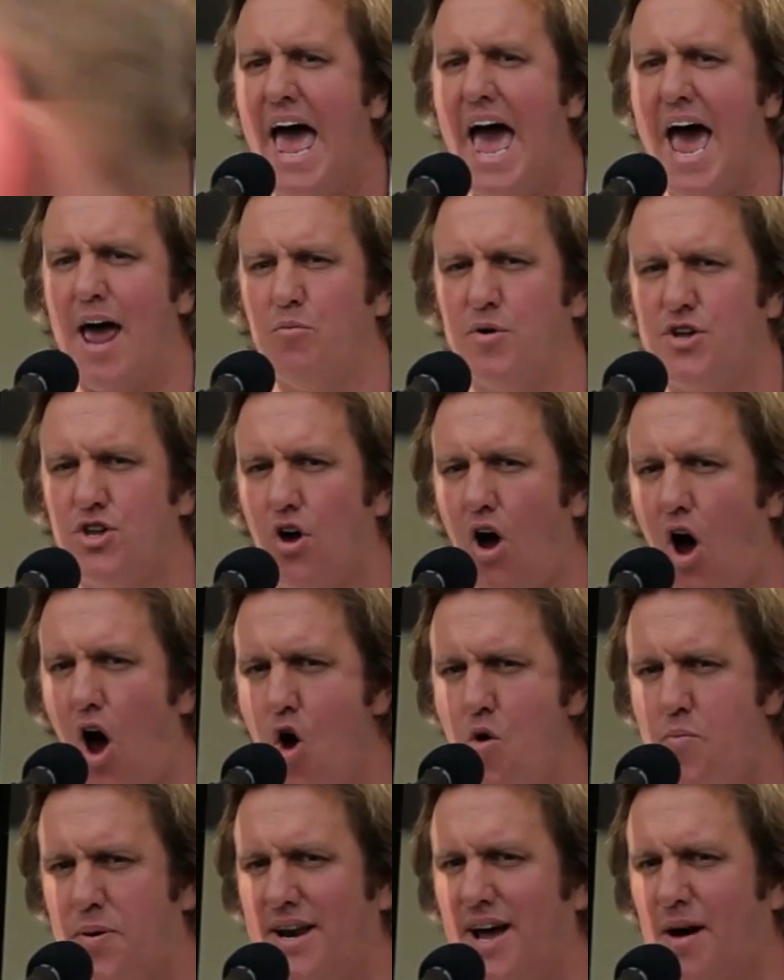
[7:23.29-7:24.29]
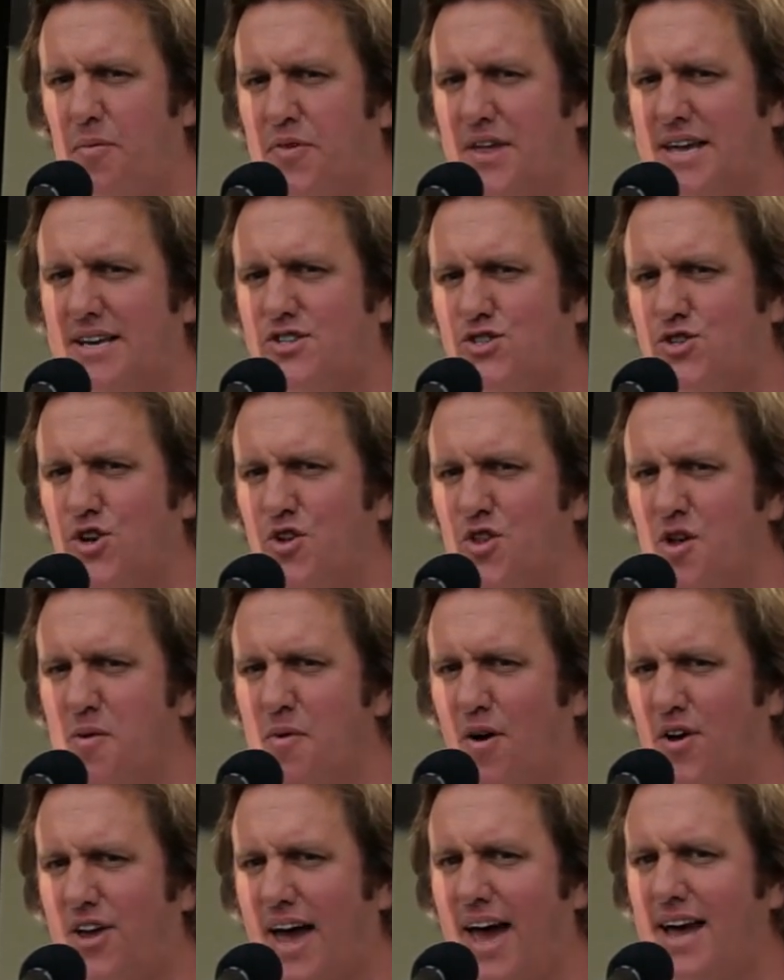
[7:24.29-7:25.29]
and when you open up things to them,
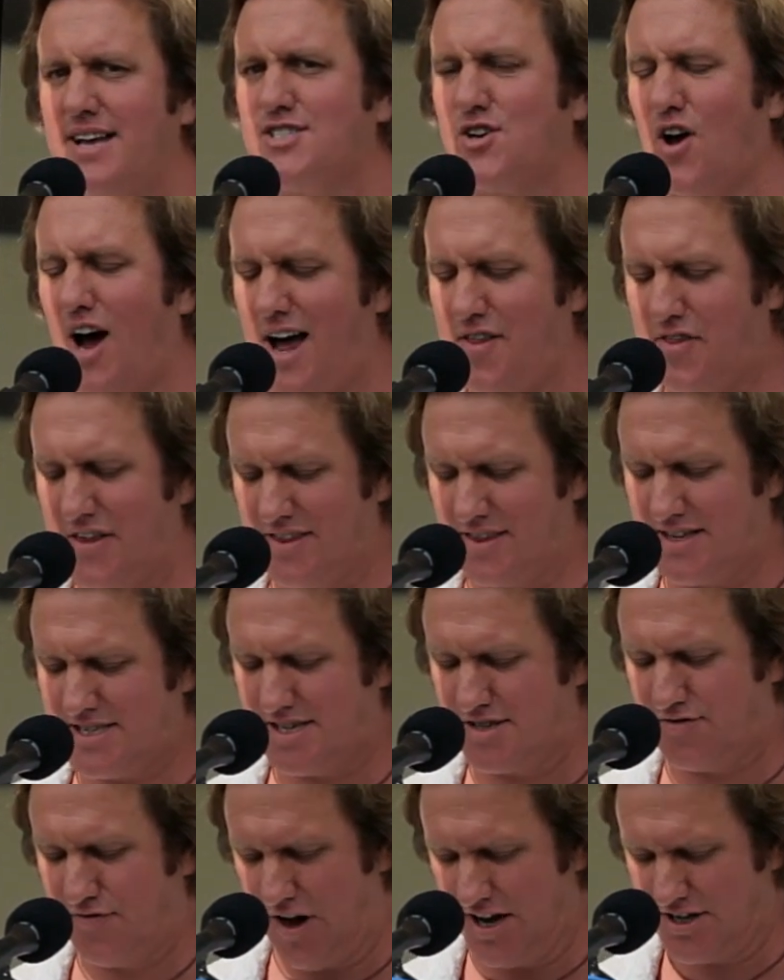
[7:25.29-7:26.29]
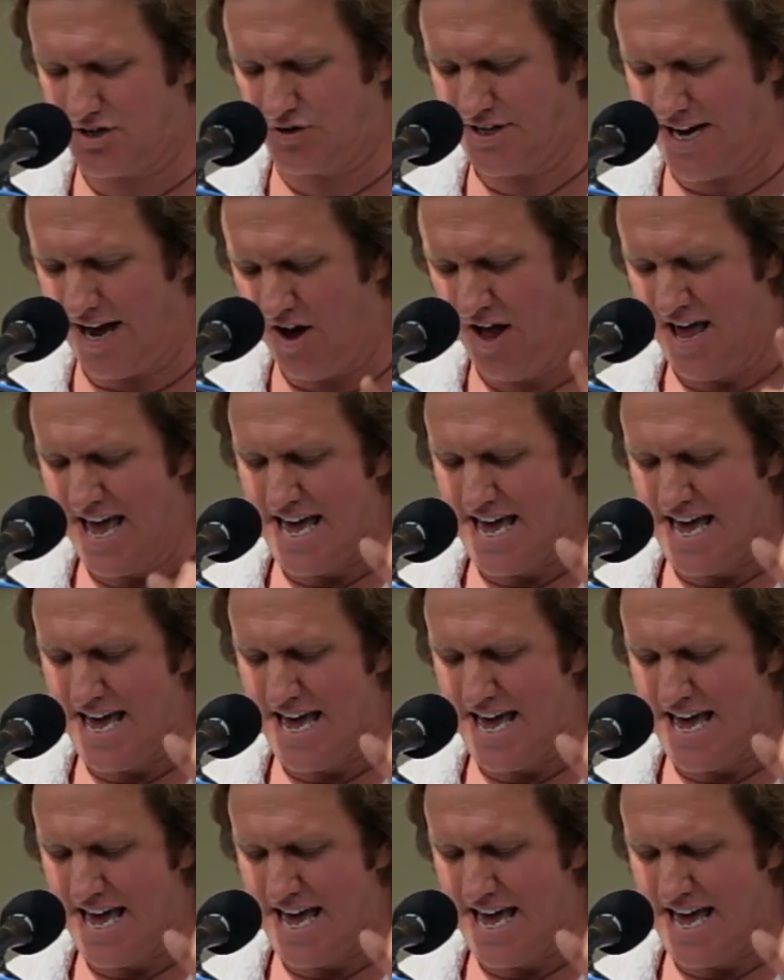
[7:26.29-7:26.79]
okay? So I think this is vital. Now,